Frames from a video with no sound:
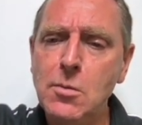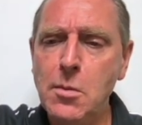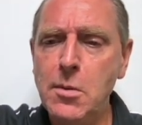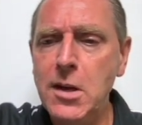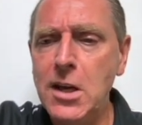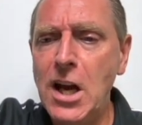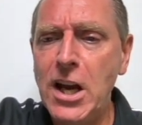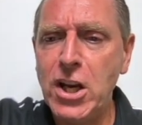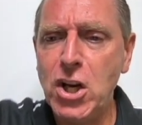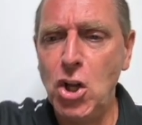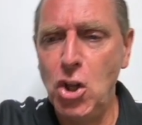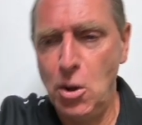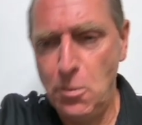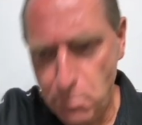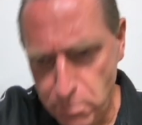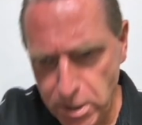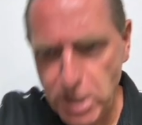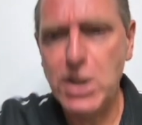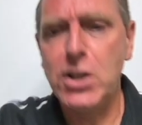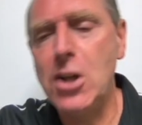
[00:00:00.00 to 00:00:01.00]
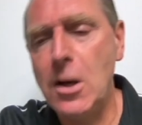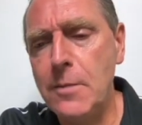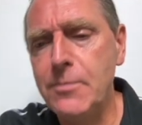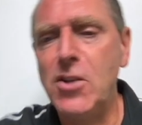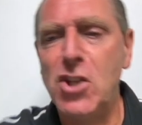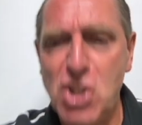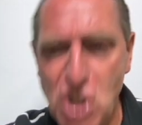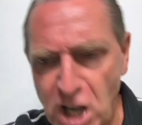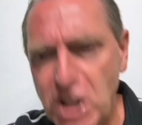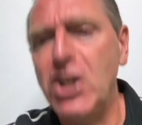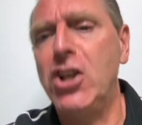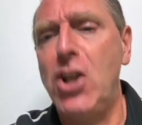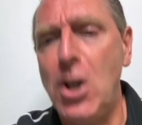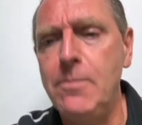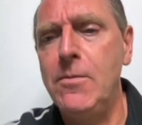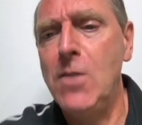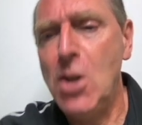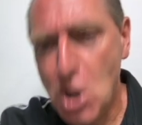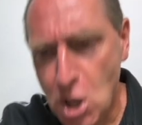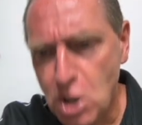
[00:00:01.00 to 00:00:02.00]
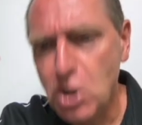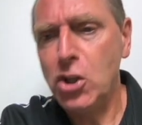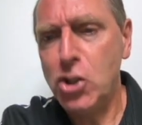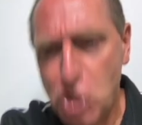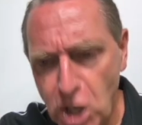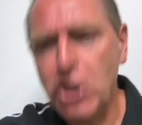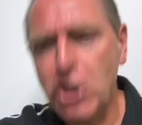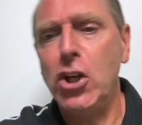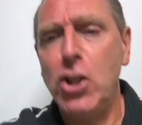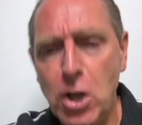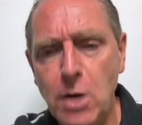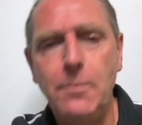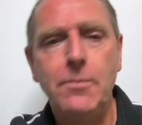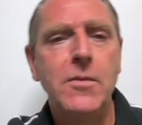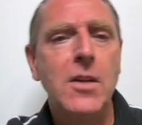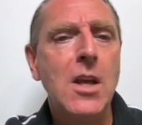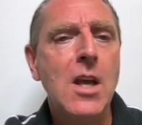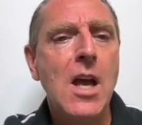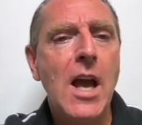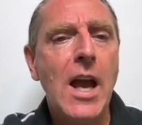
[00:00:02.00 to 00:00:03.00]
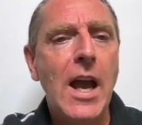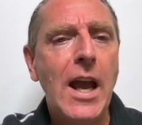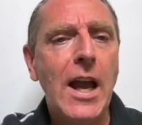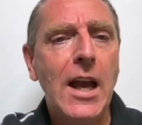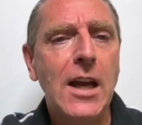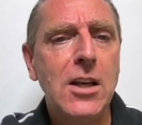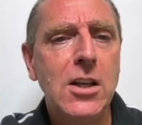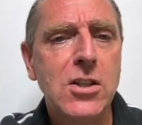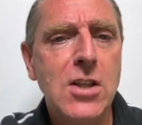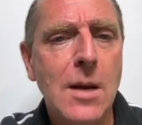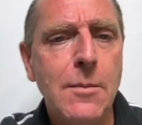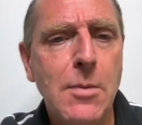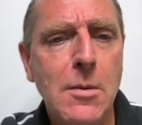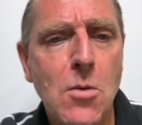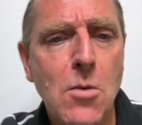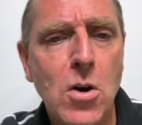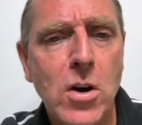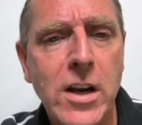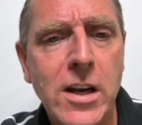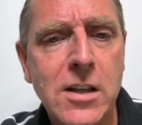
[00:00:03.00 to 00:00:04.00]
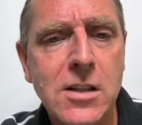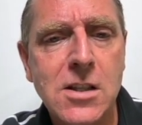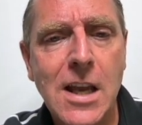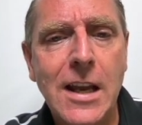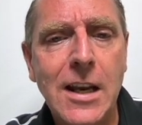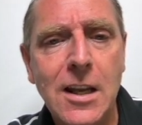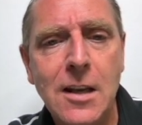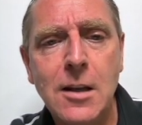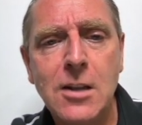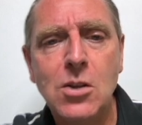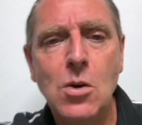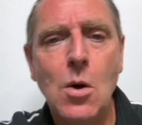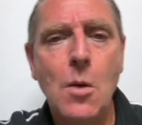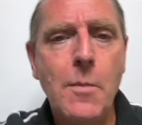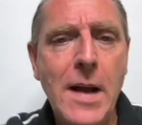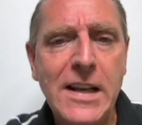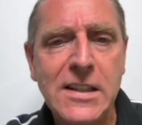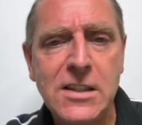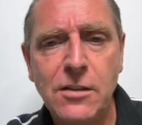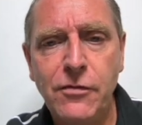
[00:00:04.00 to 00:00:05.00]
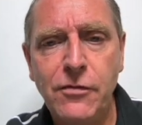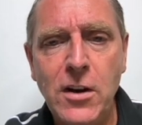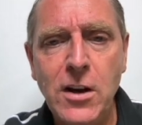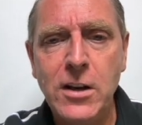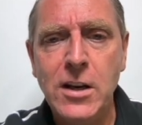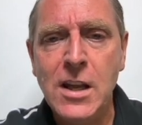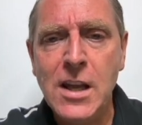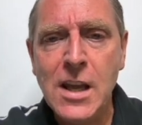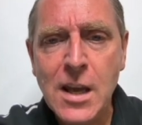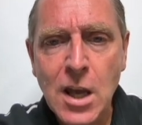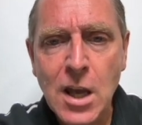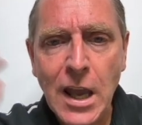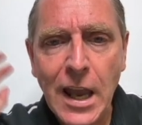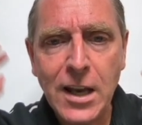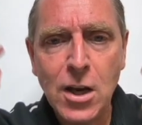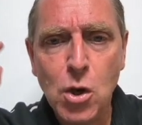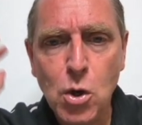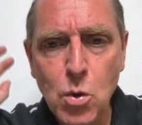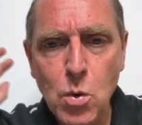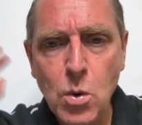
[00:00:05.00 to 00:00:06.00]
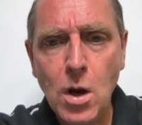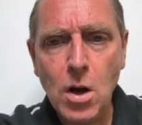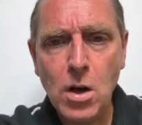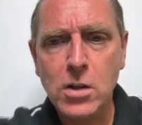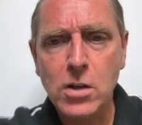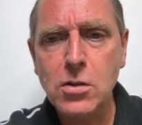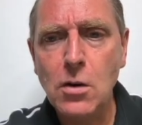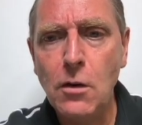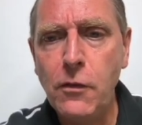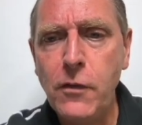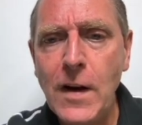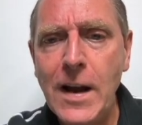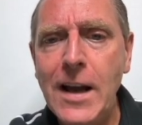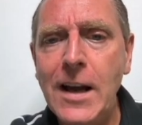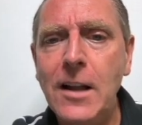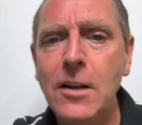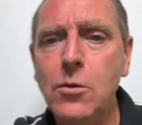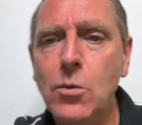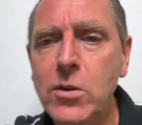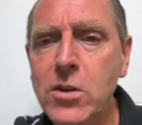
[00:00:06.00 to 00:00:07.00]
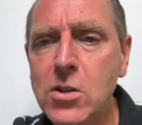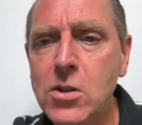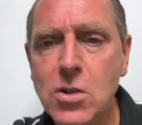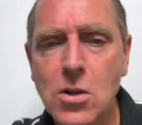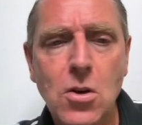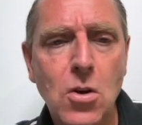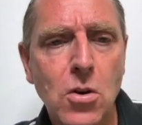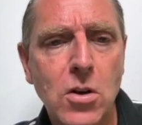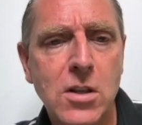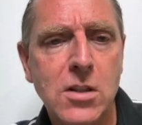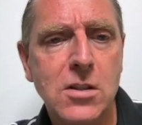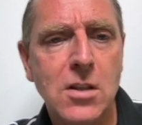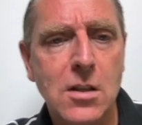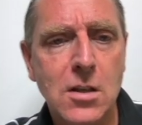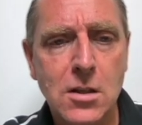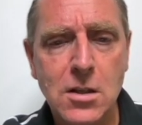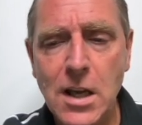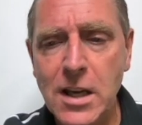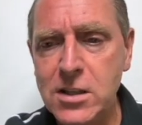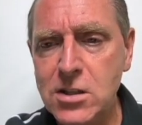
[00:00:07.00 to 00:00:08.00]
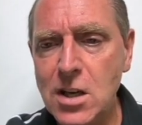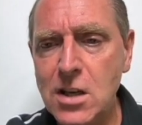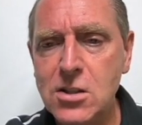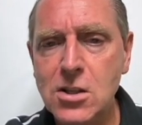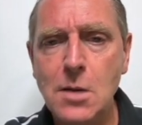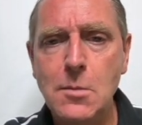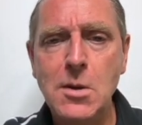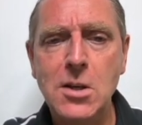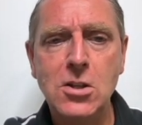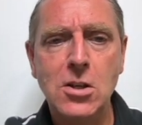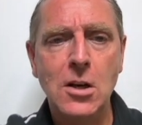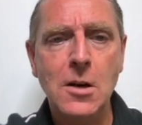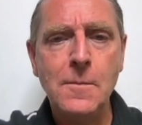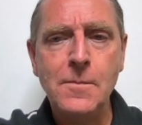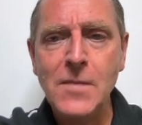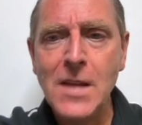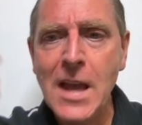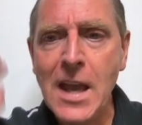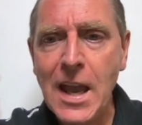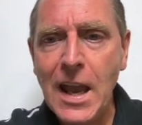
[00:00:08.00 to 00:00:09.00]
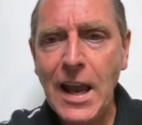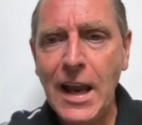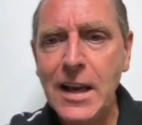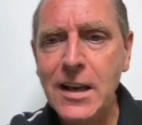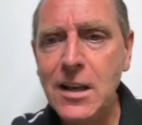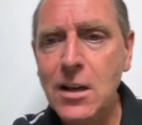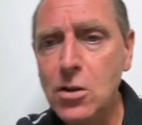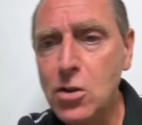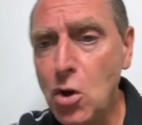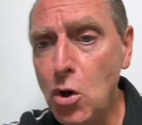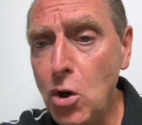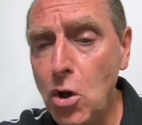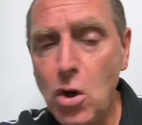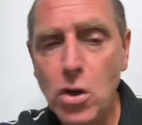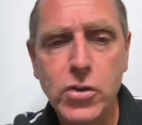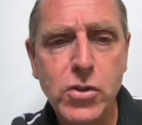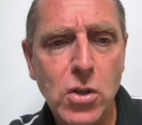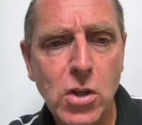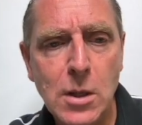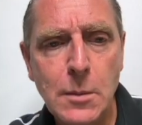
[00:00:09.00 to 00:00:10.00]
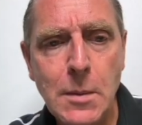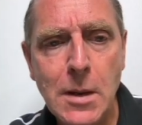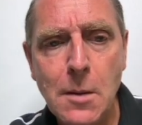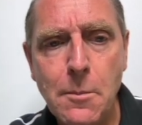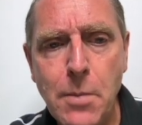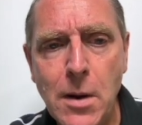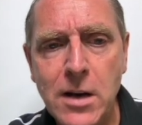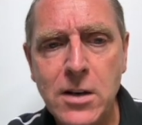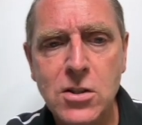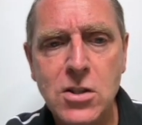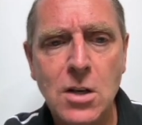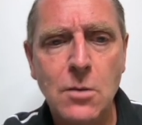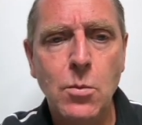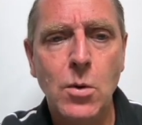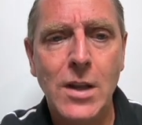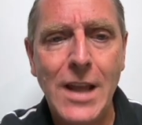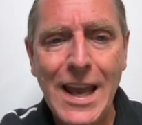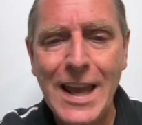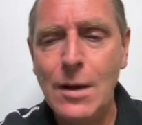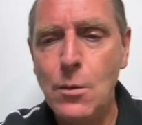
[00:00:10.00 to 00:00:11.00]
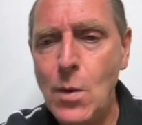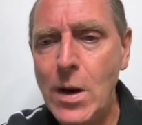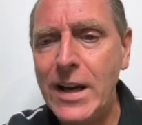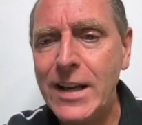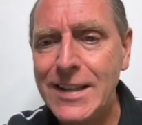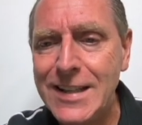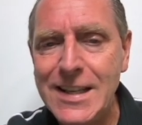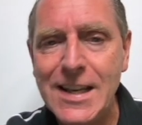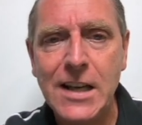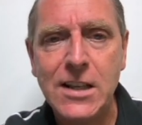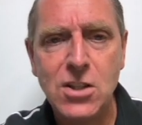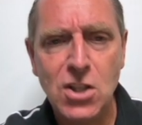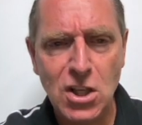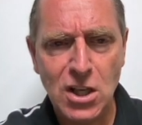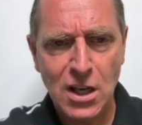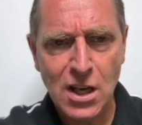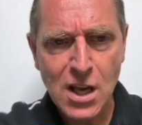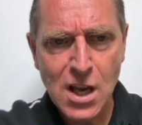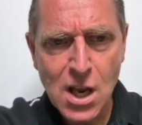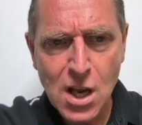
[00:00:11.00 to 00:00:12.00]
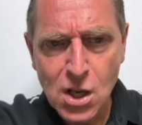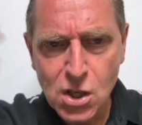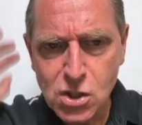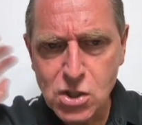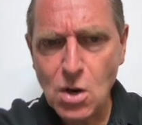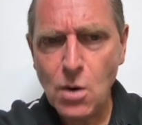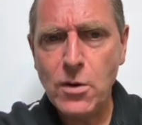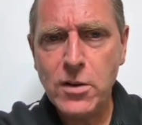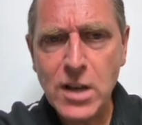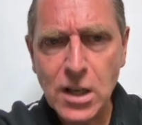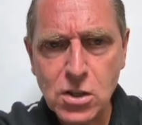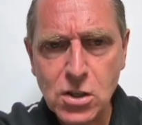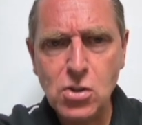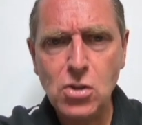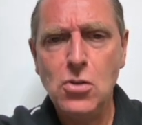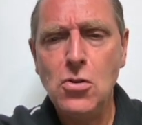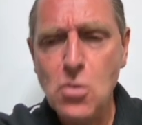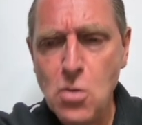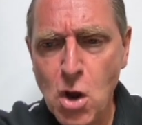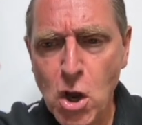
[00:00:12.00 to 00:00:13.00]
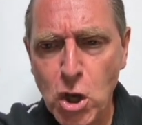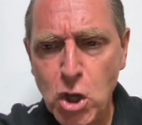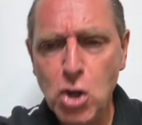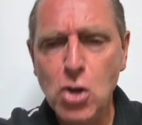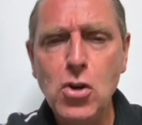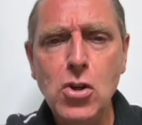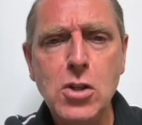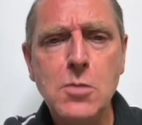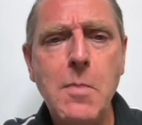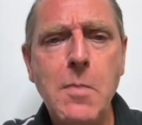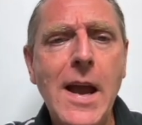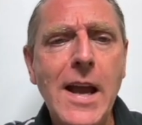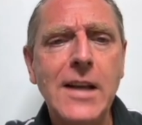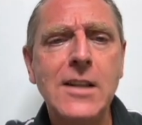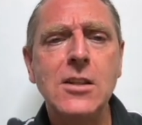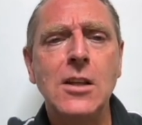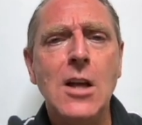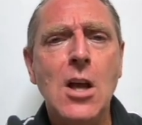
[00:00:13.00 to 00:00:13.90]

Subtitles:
I call the May dump, the China dump. And JP Morgan is getting into a passive fund, and who also filed with the Securities Exchange Commission, and they're also going to be in partnership with NYDIG. So we got two huge banks.